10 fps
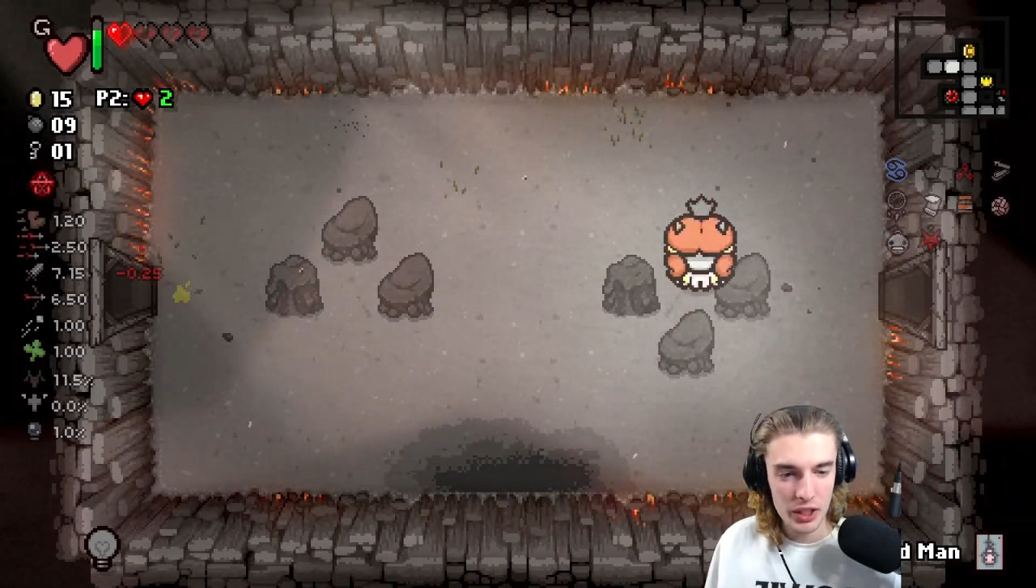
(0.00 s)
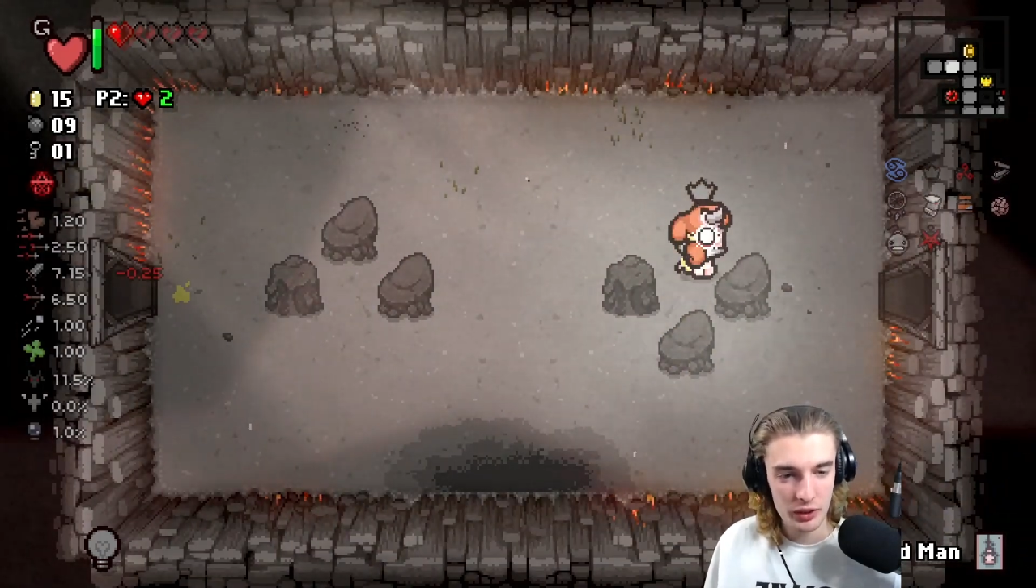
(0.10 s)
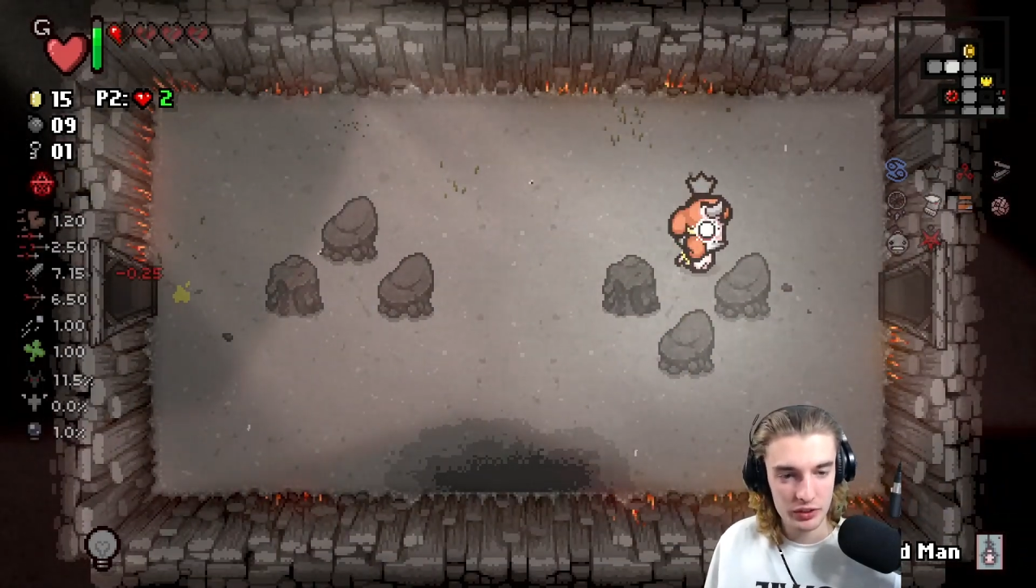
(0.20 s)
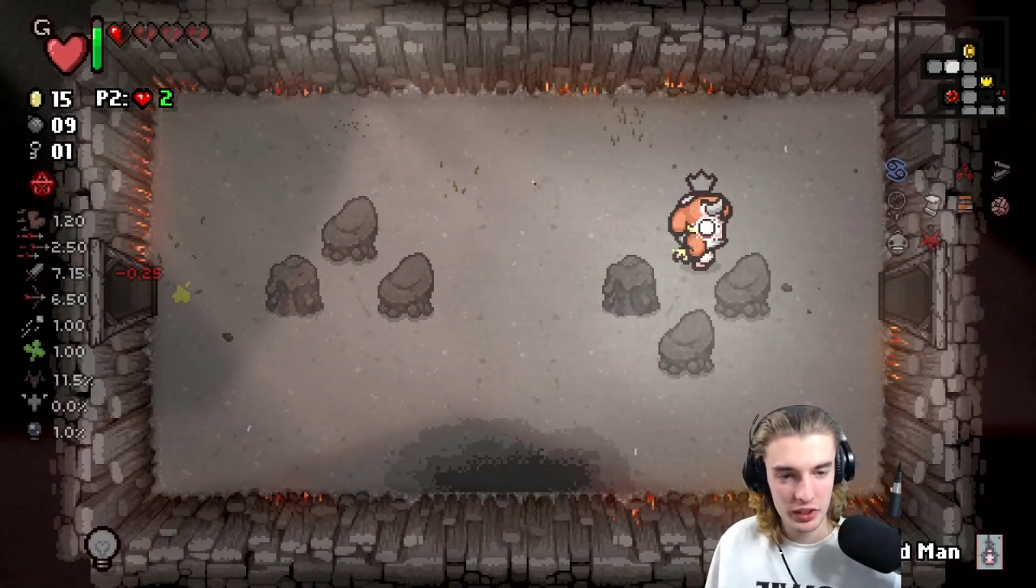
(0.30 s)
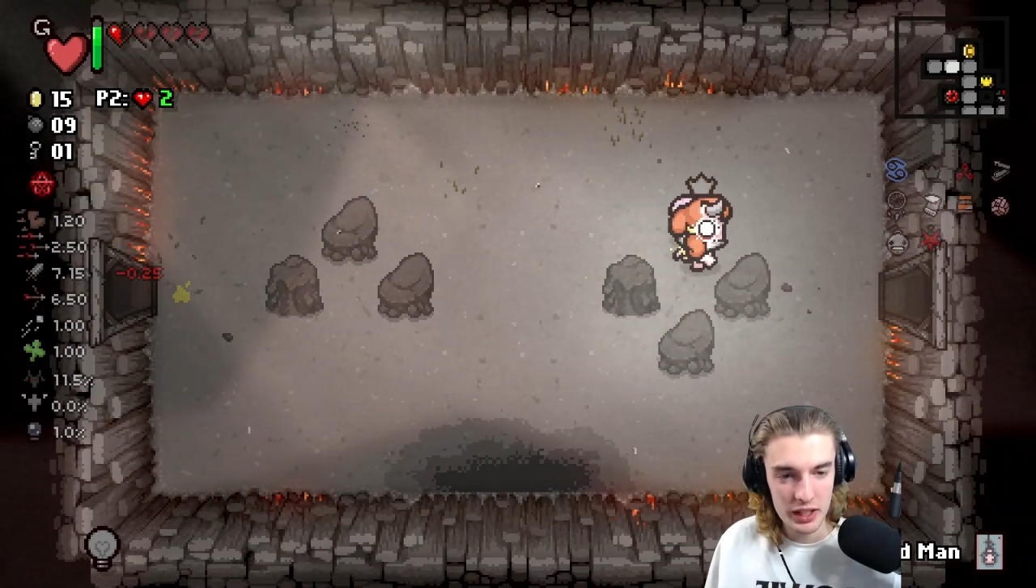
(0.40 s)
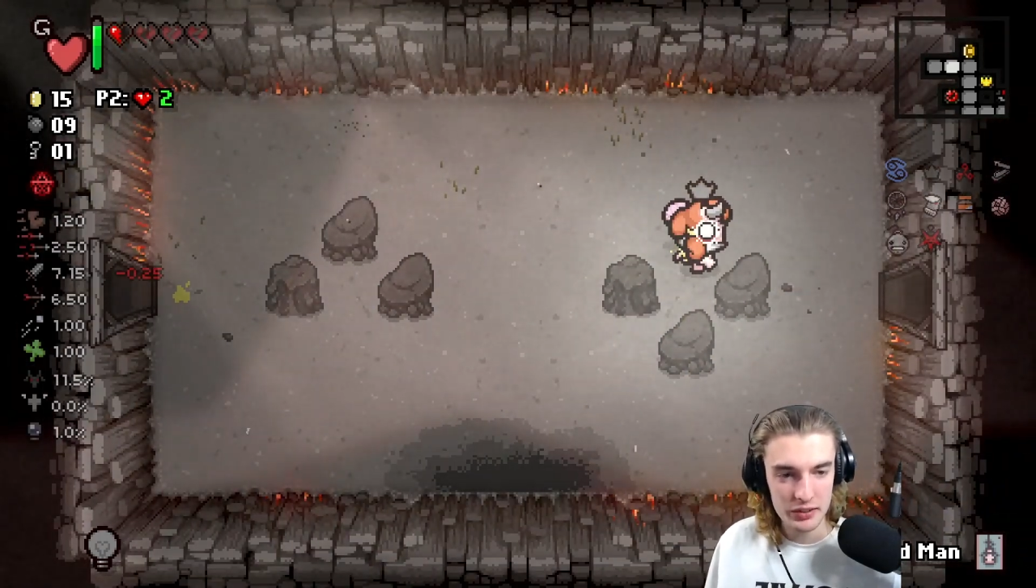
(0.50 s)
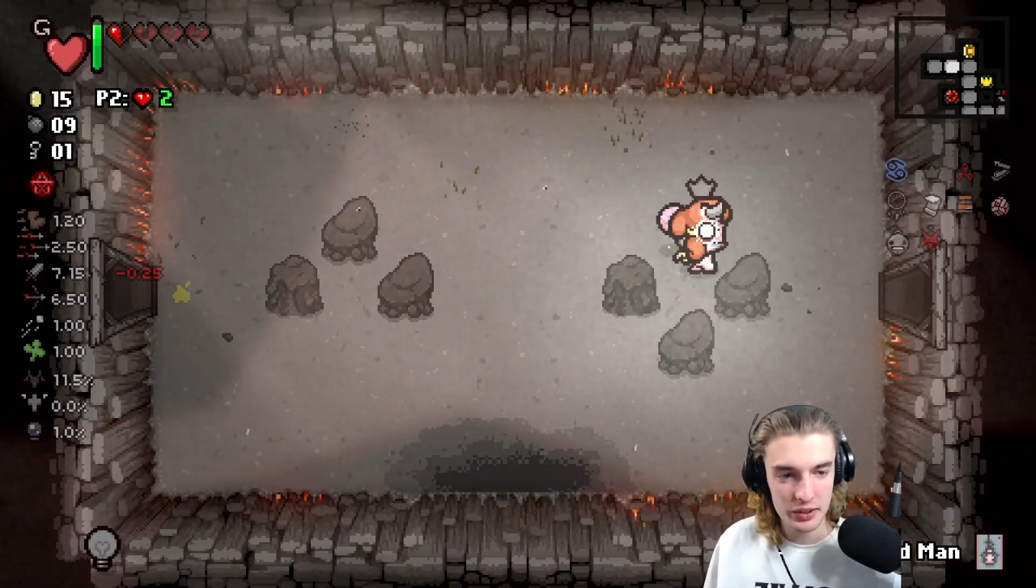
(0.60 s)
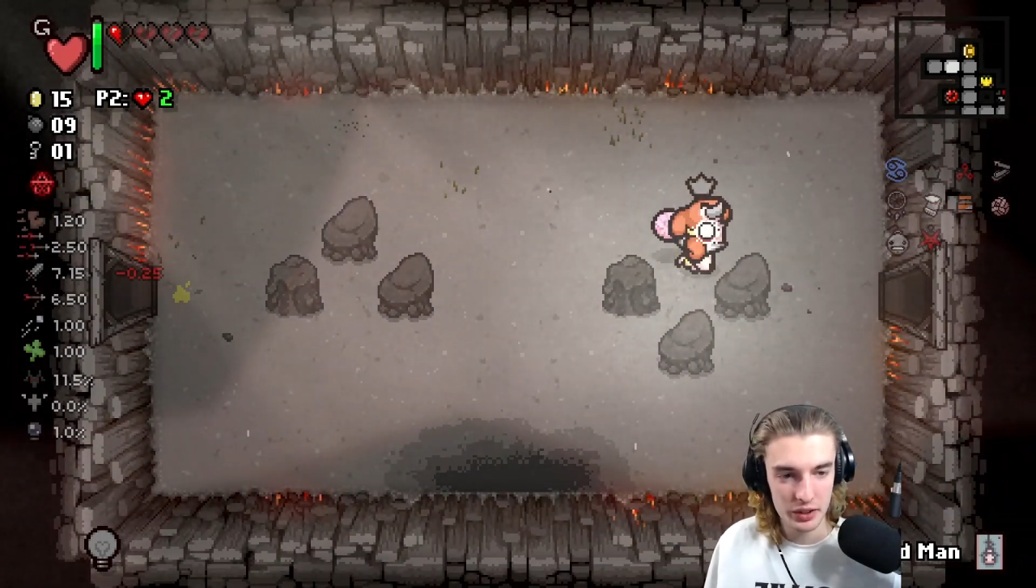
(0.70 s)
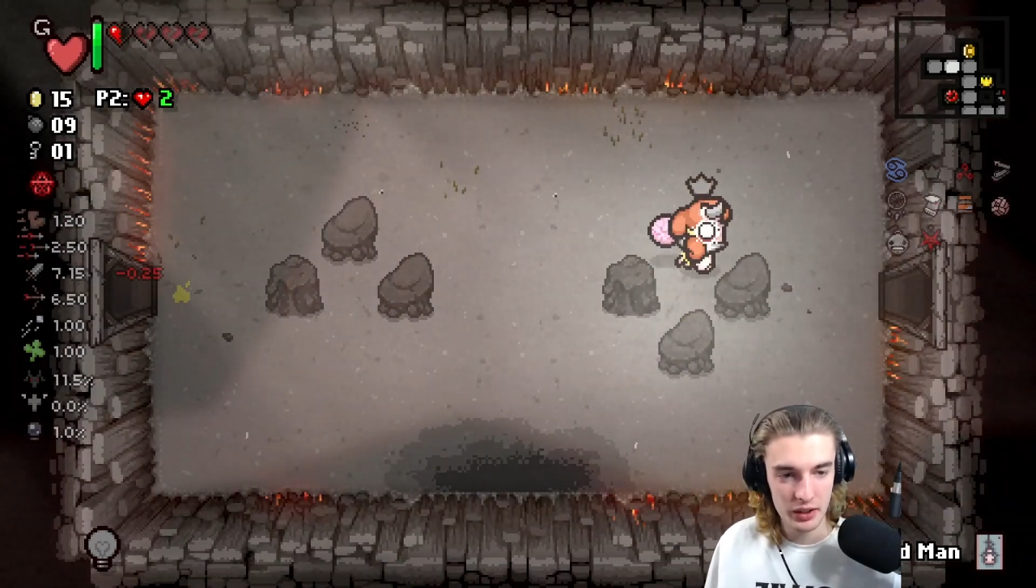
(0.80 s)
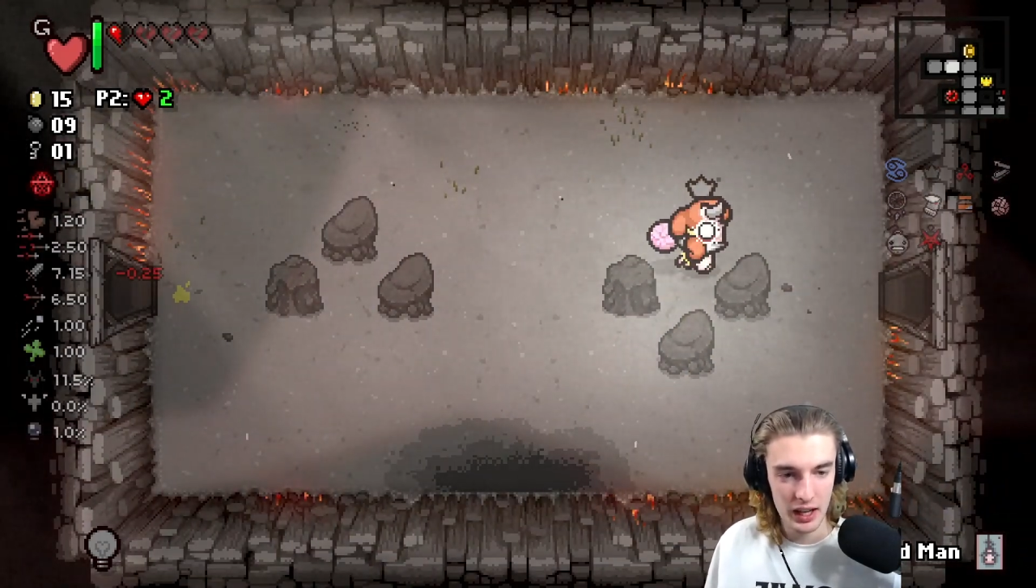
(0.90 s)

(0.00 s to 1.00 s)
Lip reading: critiques here,